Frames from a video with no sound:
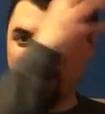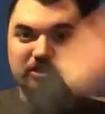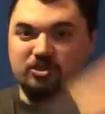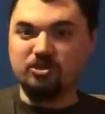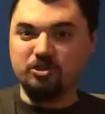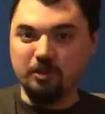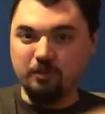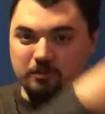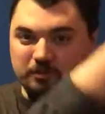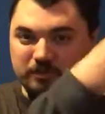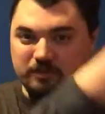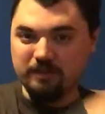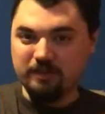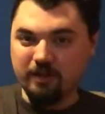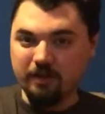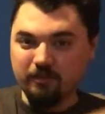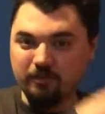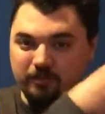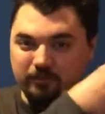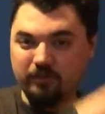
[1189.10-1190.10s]
it shows the
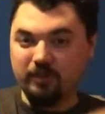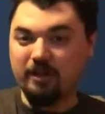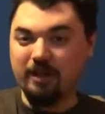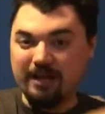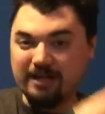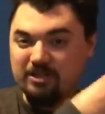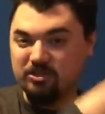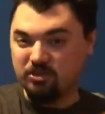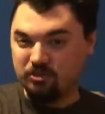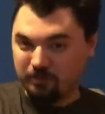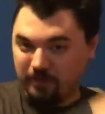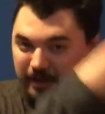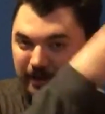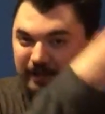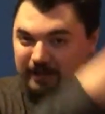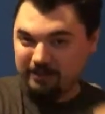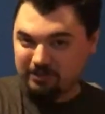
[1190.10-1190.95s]
other the guy he's training.